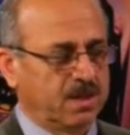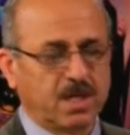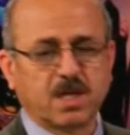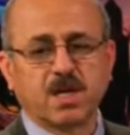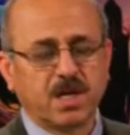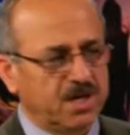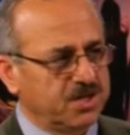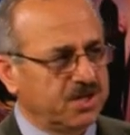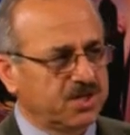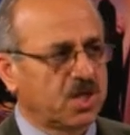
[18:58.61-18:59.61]
the
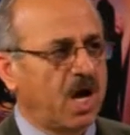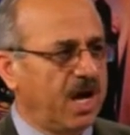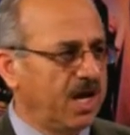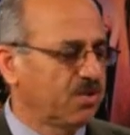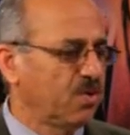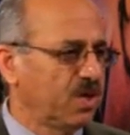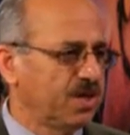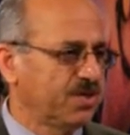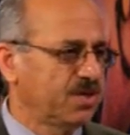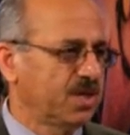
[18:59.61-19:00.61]
clergies, the
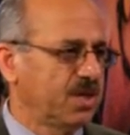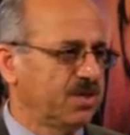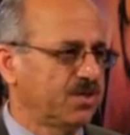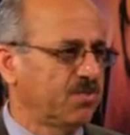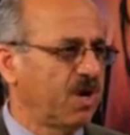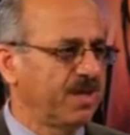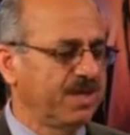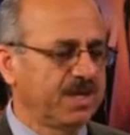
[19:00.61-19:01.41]
Ayatollahs surrounding